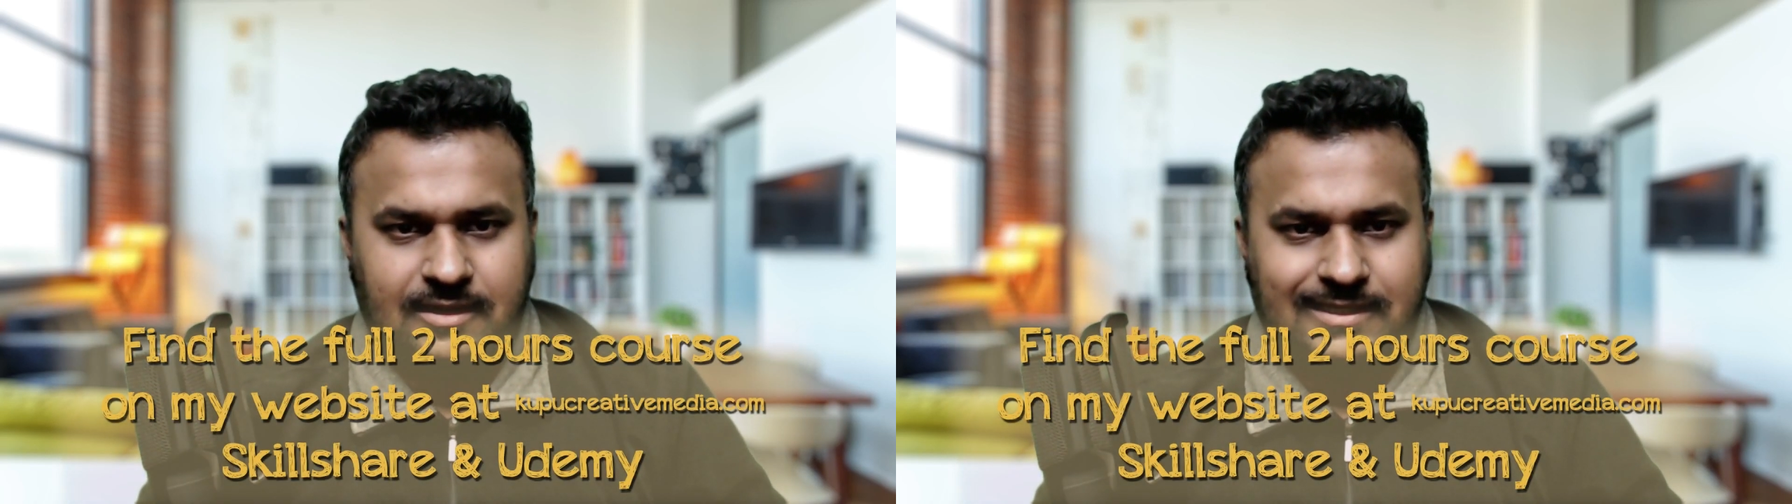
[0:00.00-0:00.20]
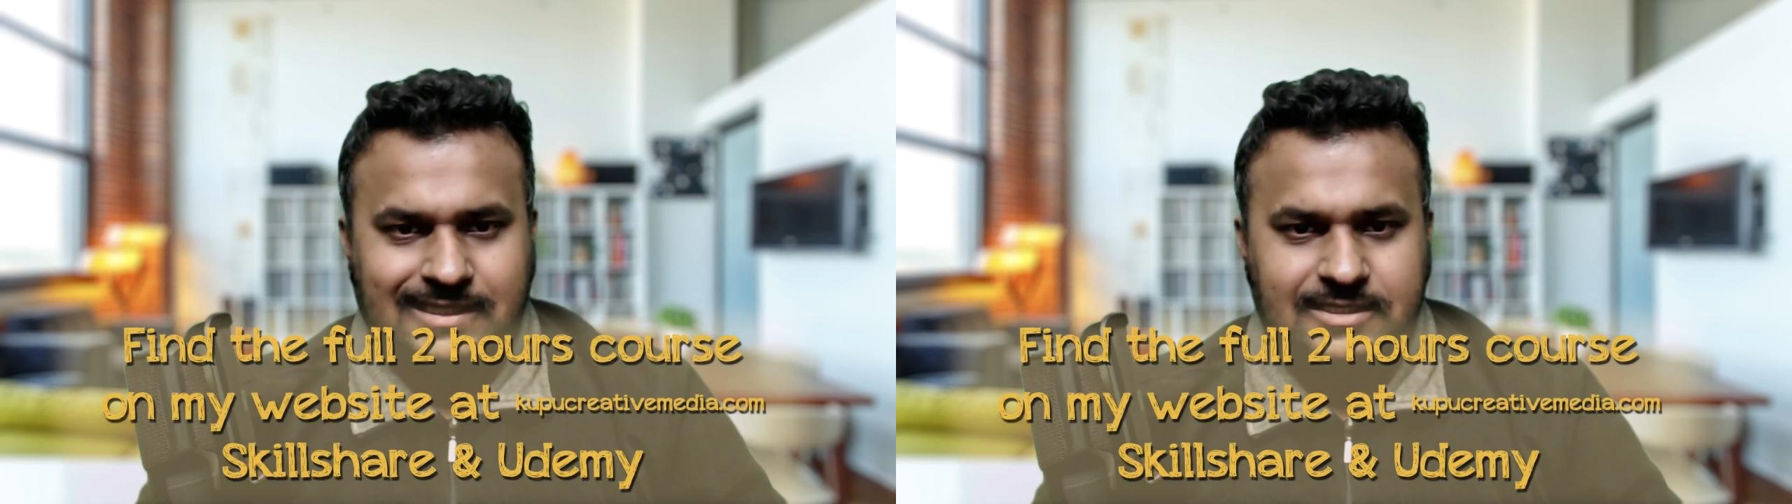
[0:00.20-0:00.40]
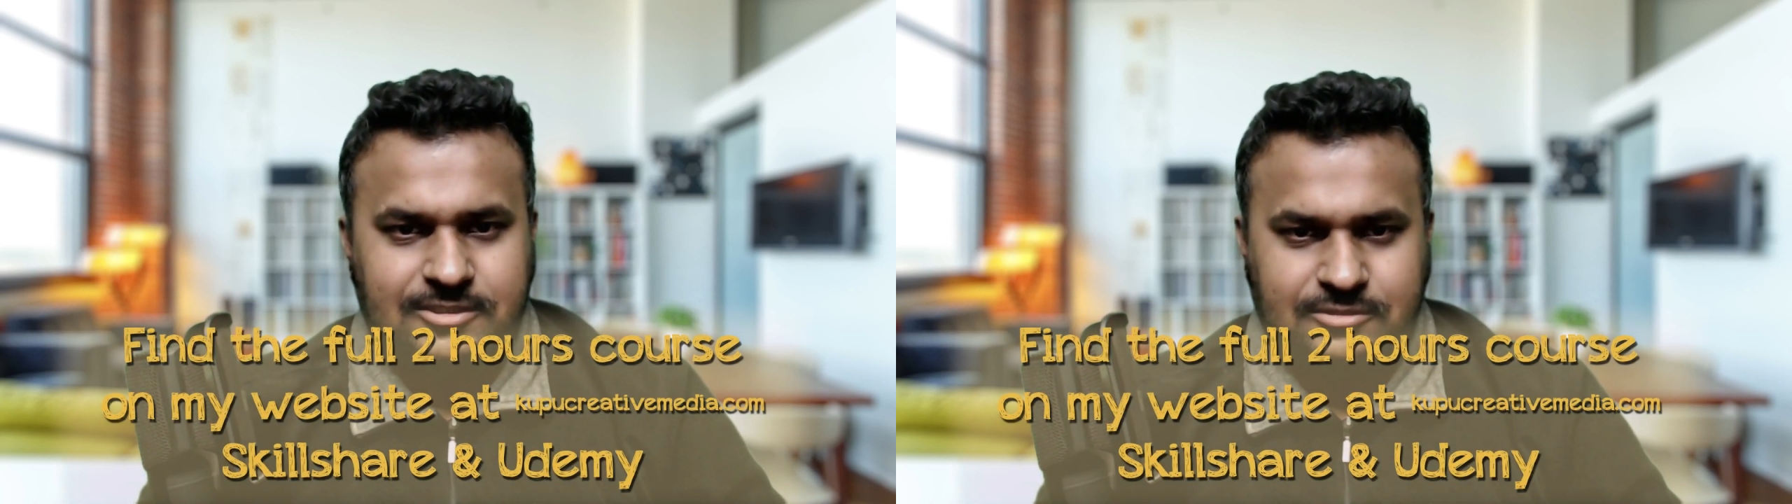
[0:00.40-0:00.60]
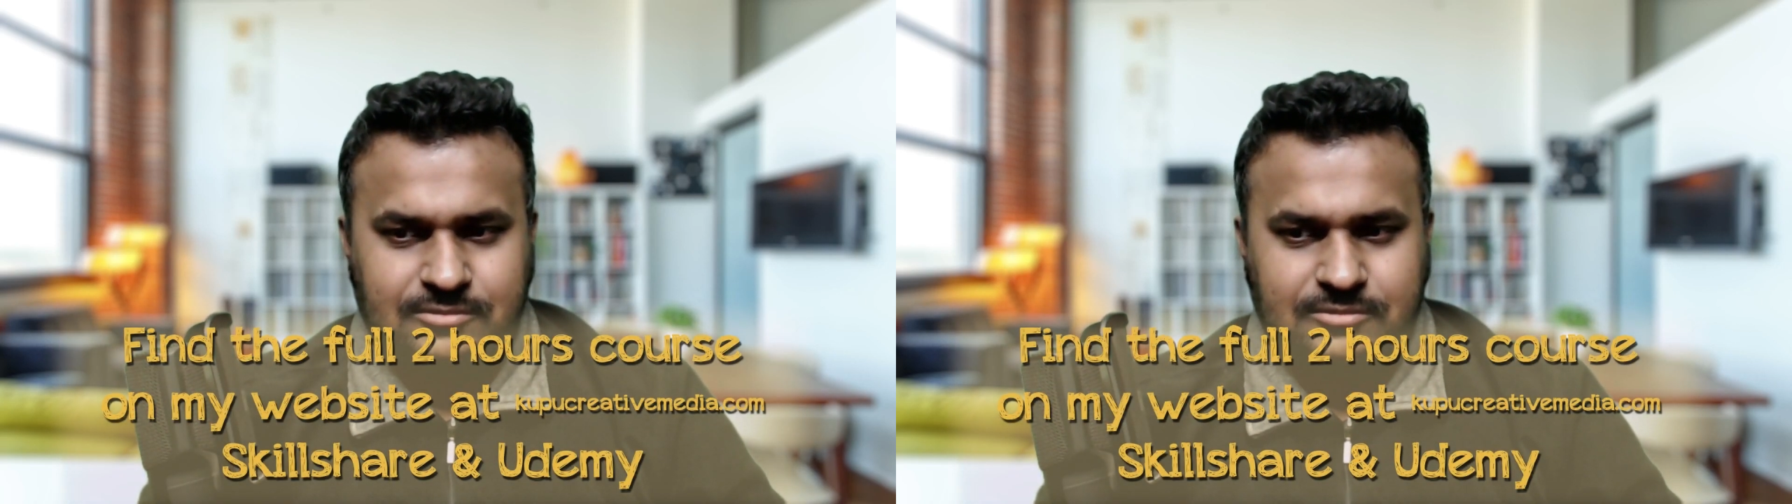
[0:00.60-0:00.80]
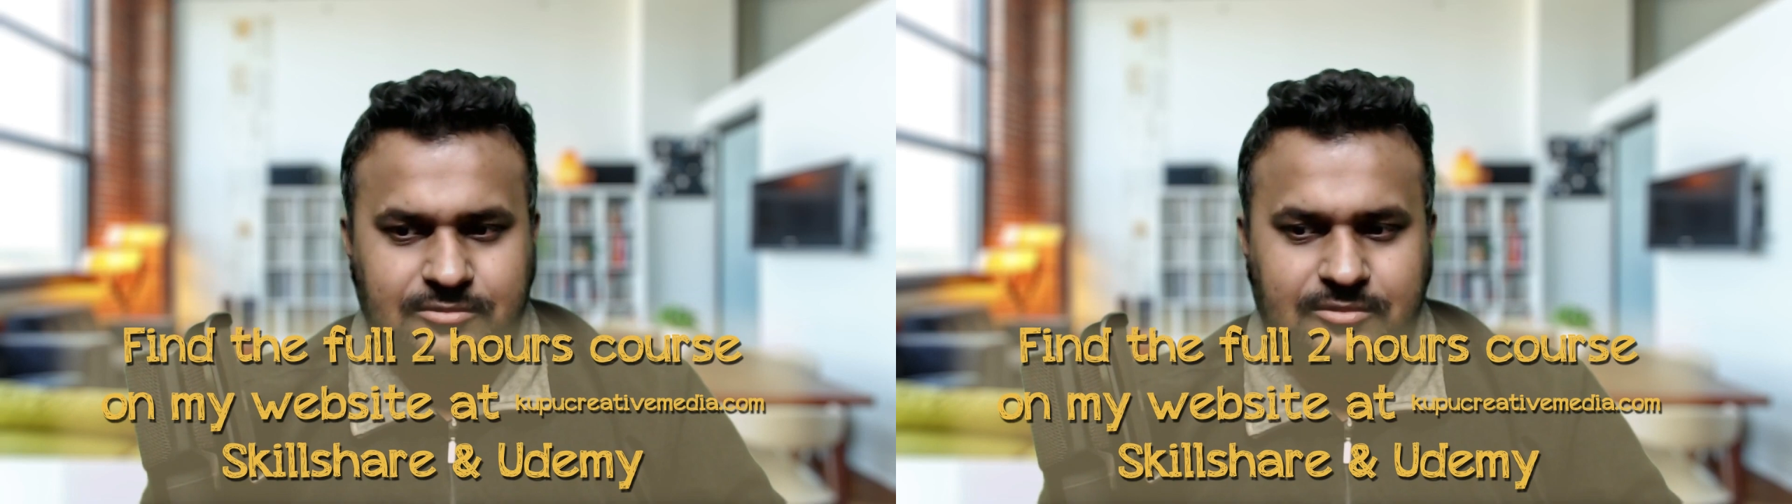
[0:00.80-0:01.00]
keys to
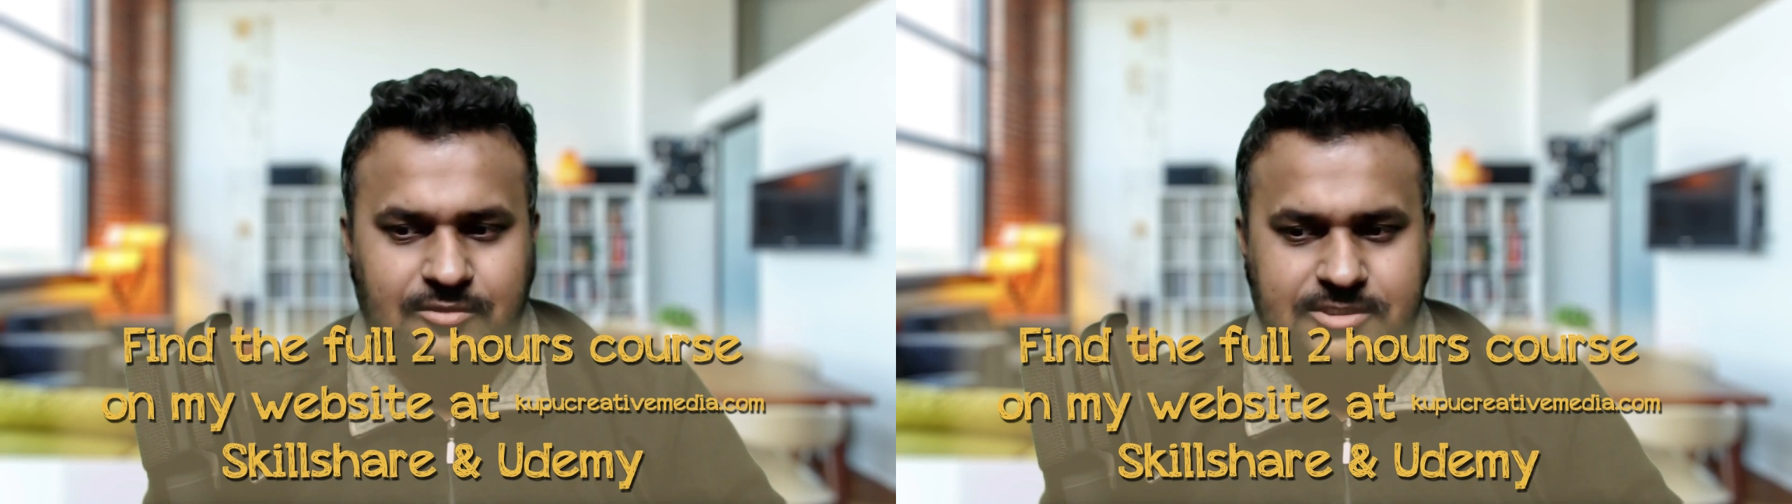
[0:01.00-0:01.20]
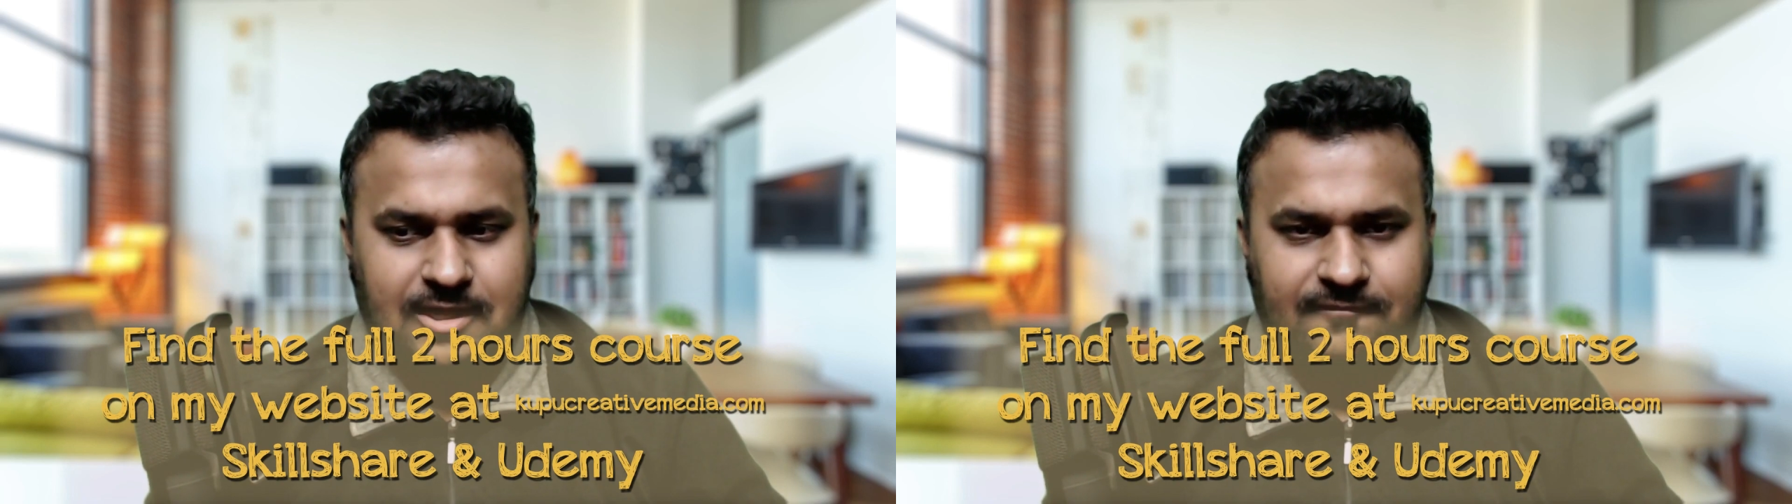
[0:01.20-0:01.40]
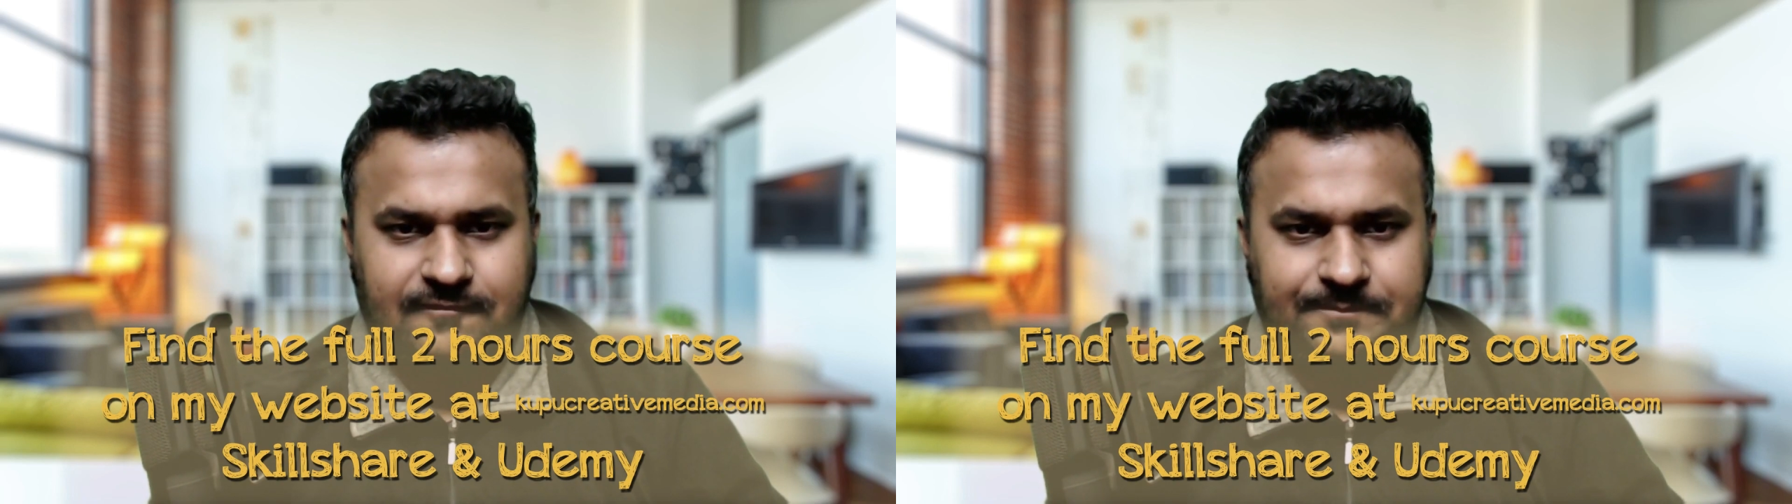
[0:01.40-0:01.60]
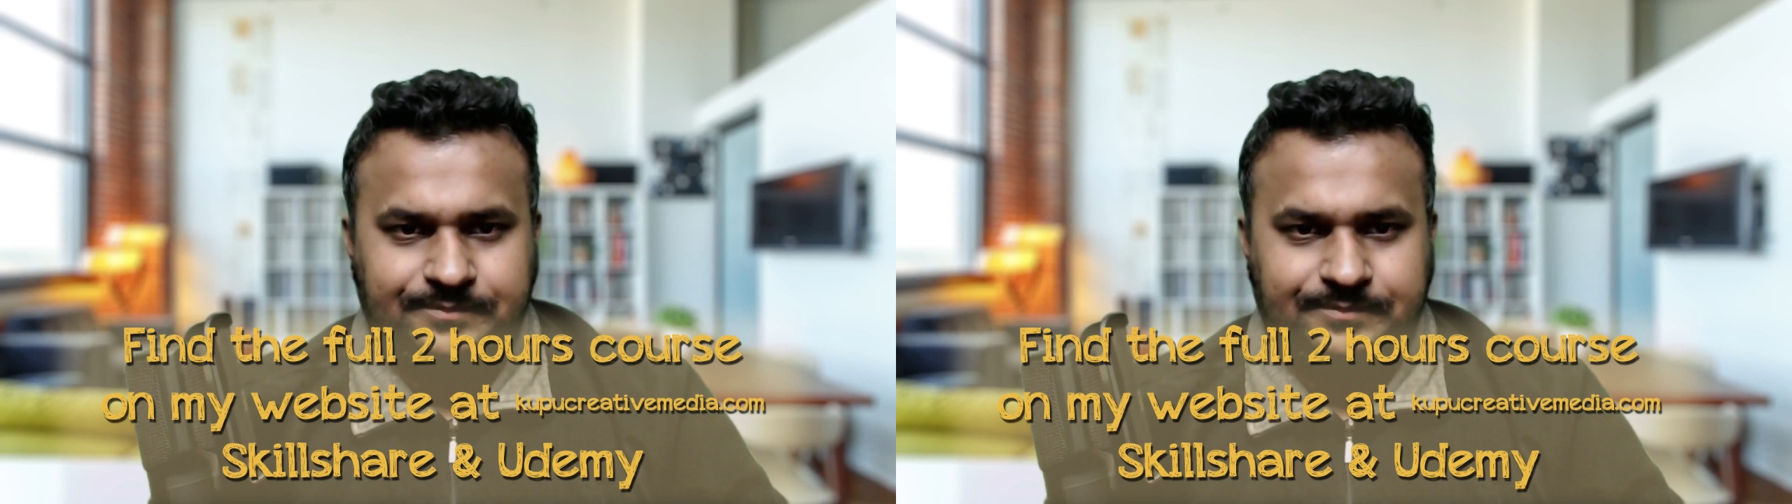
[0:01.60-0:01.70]
do those stuff.